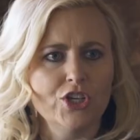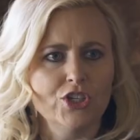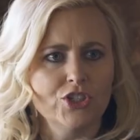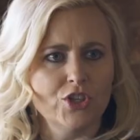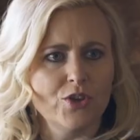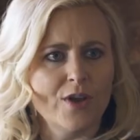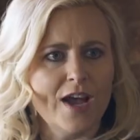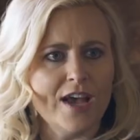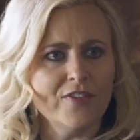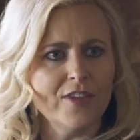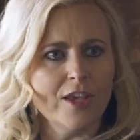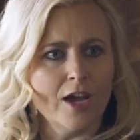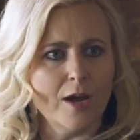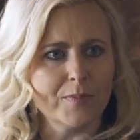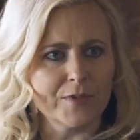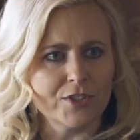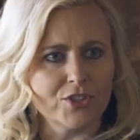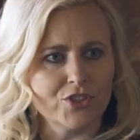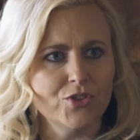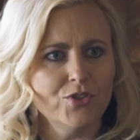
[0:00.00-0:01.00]
So you had the
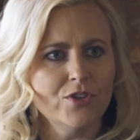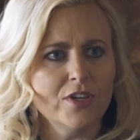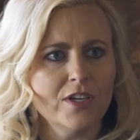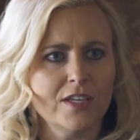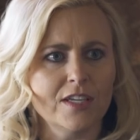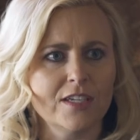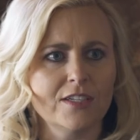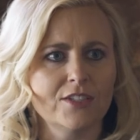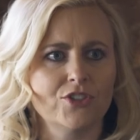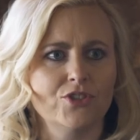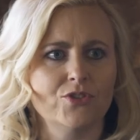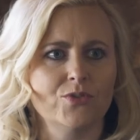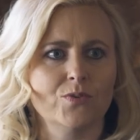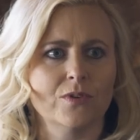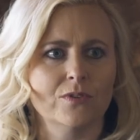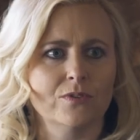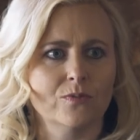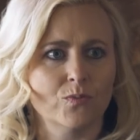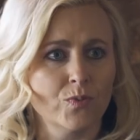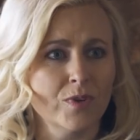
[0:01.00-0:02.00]
opportunity to
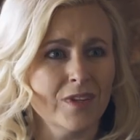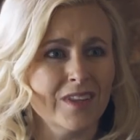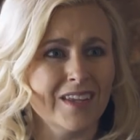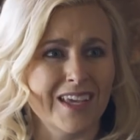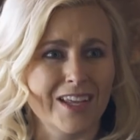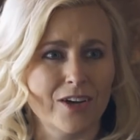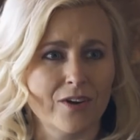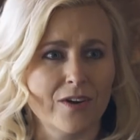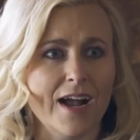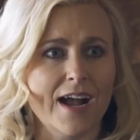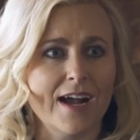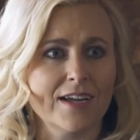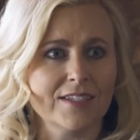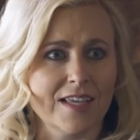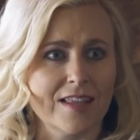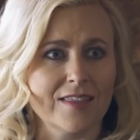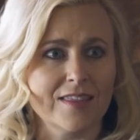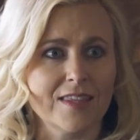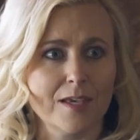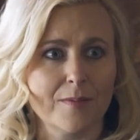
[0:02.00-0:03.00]
really interact
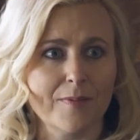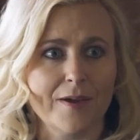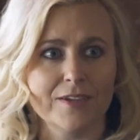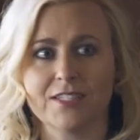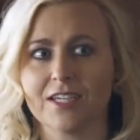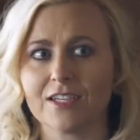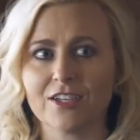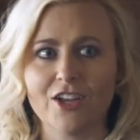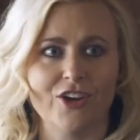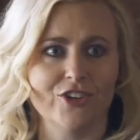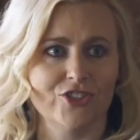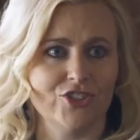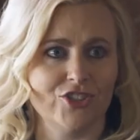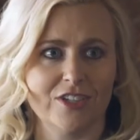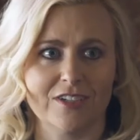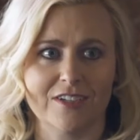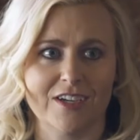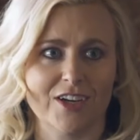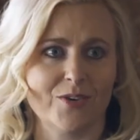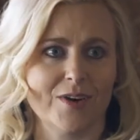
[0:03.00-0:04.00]
and think about
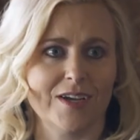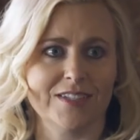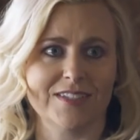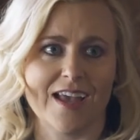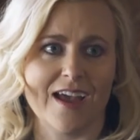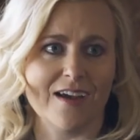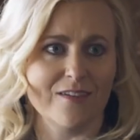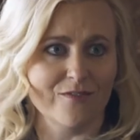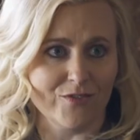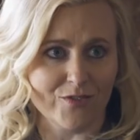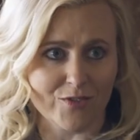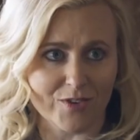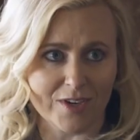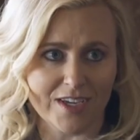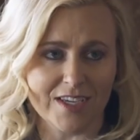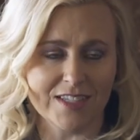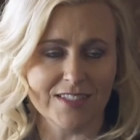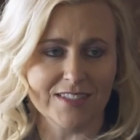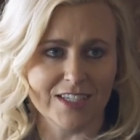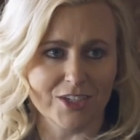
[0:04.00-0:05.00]
technology across
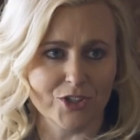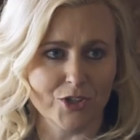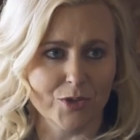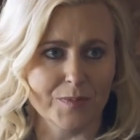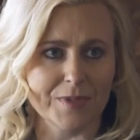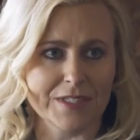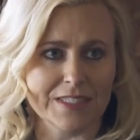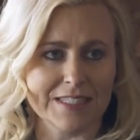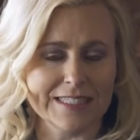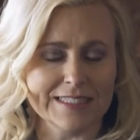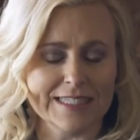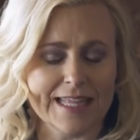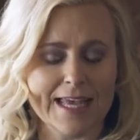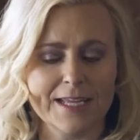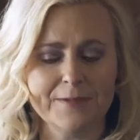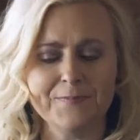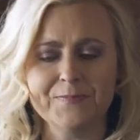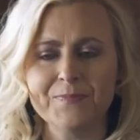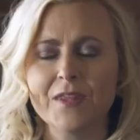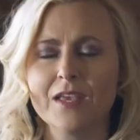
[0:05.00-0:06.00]
every single business
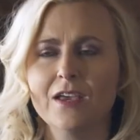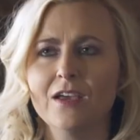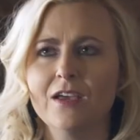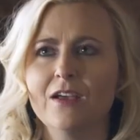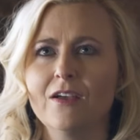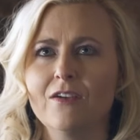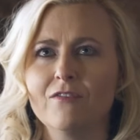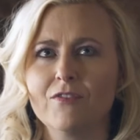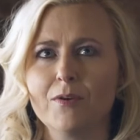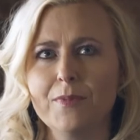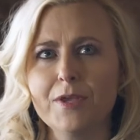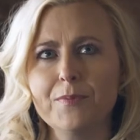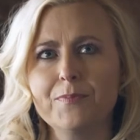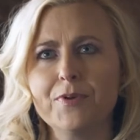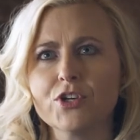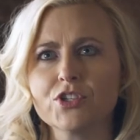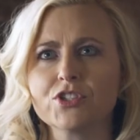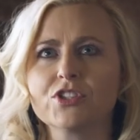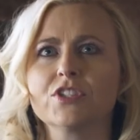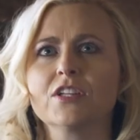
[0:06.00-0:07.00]
line. Wow. For me
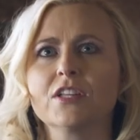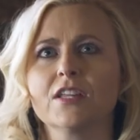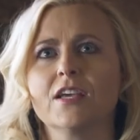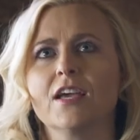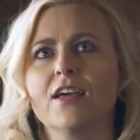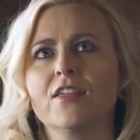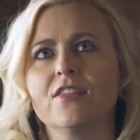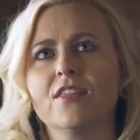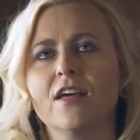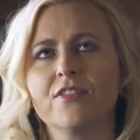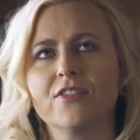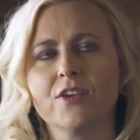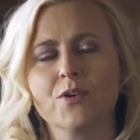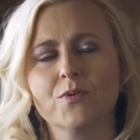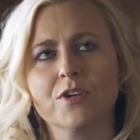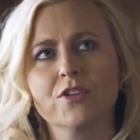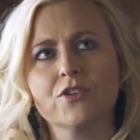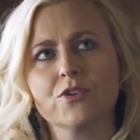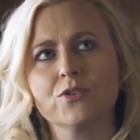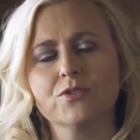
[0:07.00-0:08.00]
personally, I, I, think
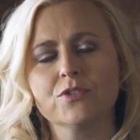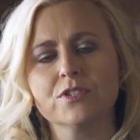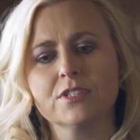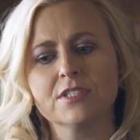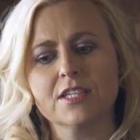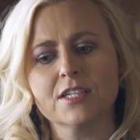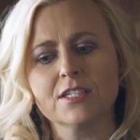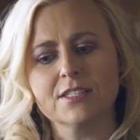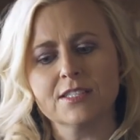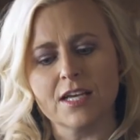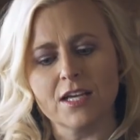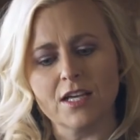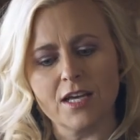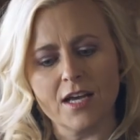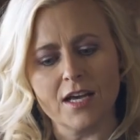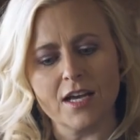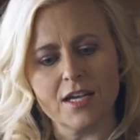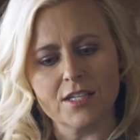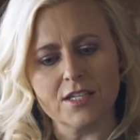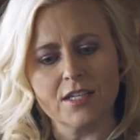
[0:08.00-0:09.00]
one of the coolest things I,
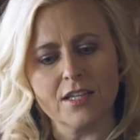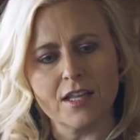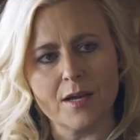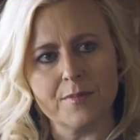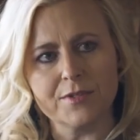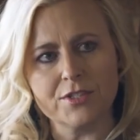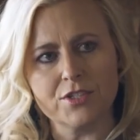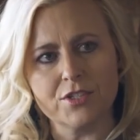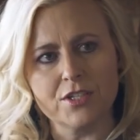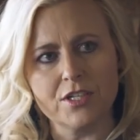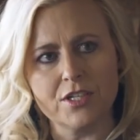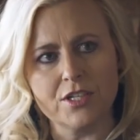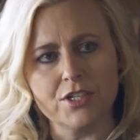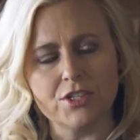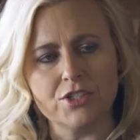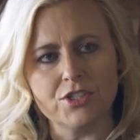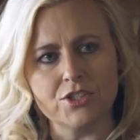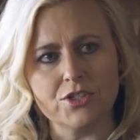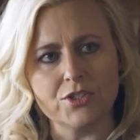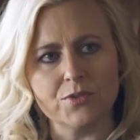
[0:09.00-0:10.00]
I got the opportunity
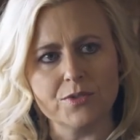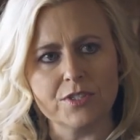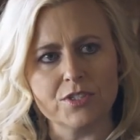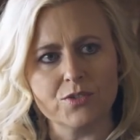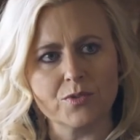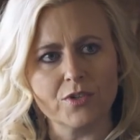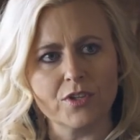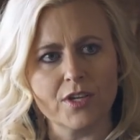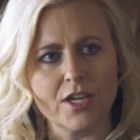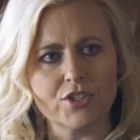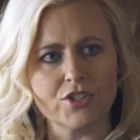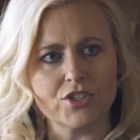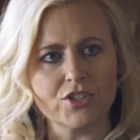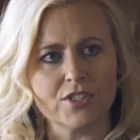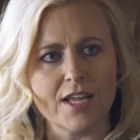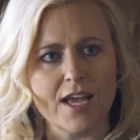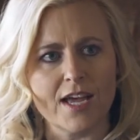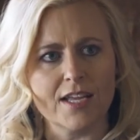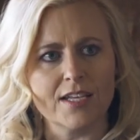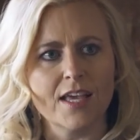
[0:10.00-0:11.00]
to do is really
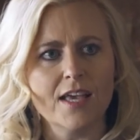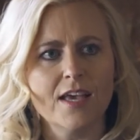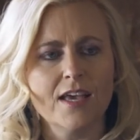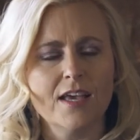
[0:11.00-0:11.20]
understand